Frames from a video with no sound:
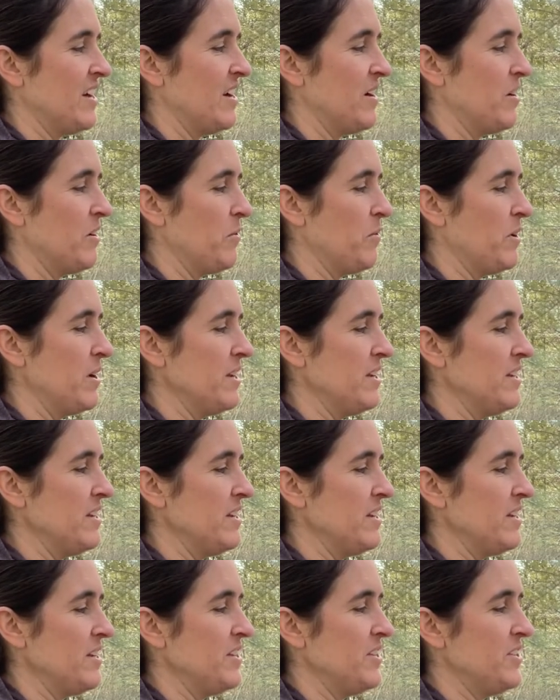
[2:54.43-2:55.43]
1,
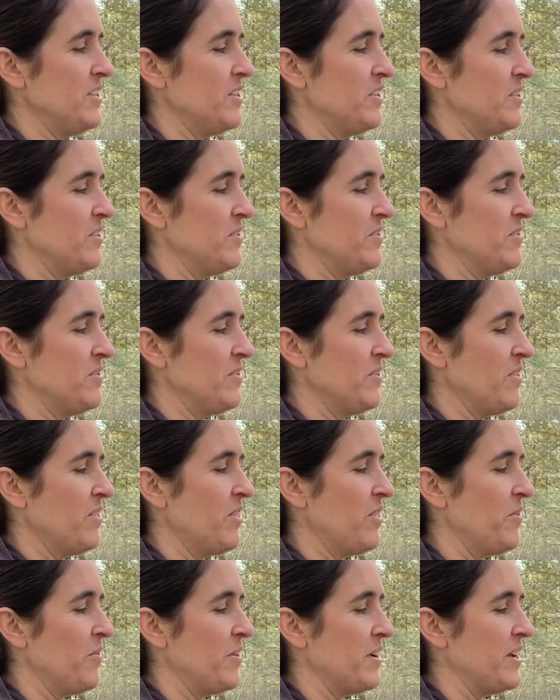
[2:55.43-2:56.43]
2,
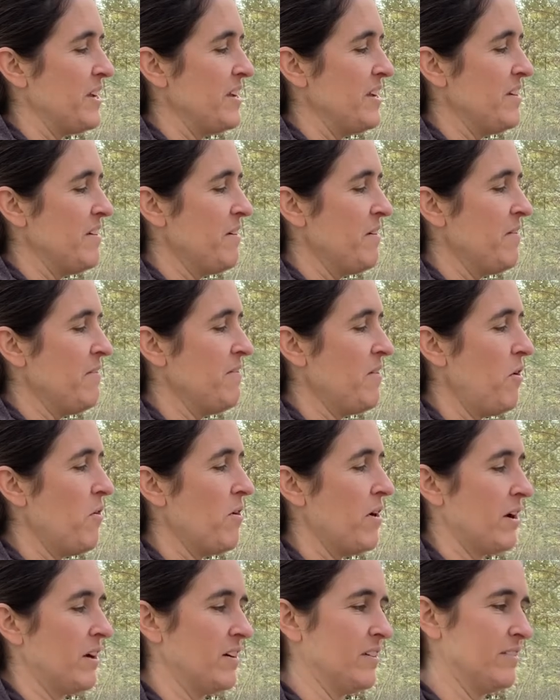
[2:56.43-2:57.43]
3,
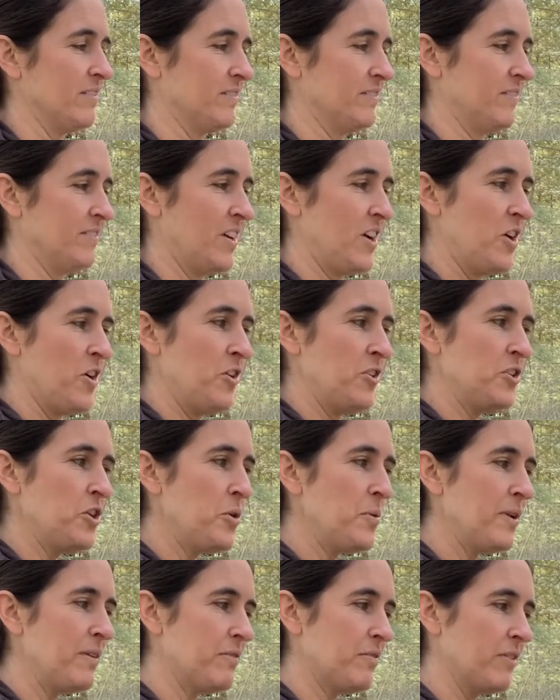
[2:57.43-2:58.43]
4. 2
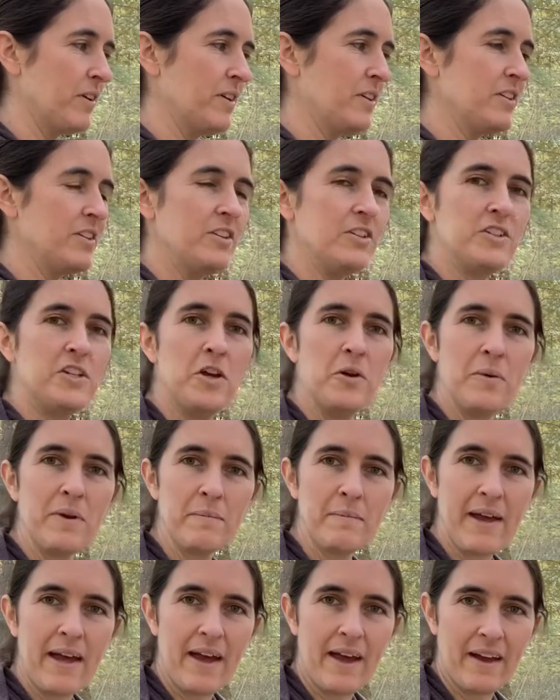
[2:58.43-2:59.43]
in front, 2 in
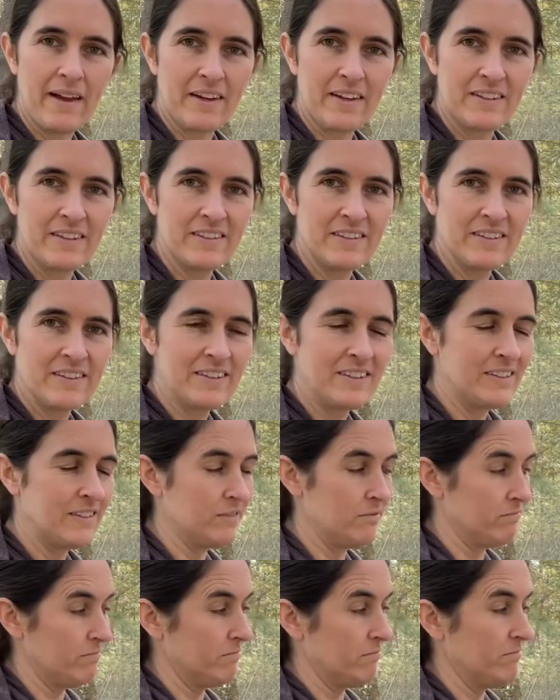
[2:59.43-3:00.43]
back.
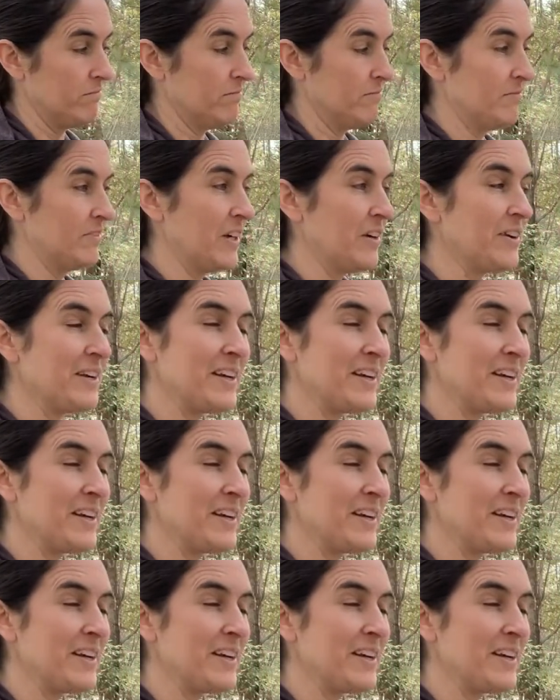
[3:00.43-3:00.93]
Very